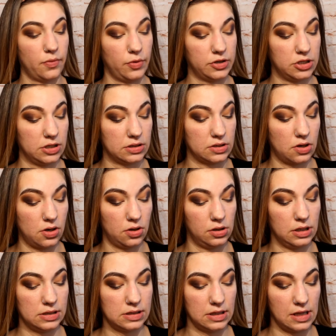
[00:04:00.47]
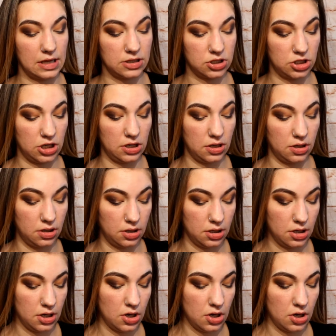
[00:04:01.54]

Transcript: which is called Celestial,